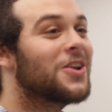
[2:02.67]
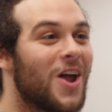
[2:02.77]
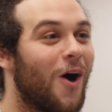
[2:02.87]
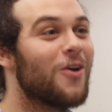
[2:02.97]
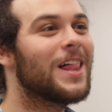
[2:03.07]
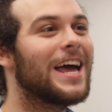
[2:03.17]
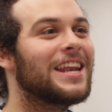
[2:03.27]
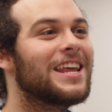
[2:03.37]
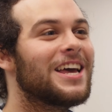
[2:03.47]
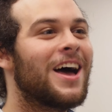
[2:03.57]

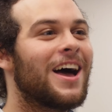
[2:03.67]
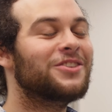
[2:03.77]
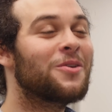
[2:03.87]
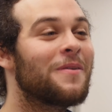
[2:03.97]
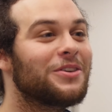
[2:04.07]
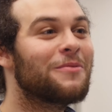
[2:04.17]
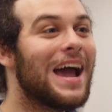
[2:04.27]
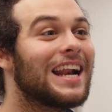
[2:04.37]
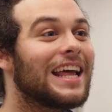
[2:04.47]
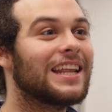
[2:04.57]
Nolan! You you
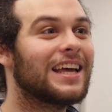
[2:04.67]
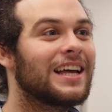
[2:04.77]
made it!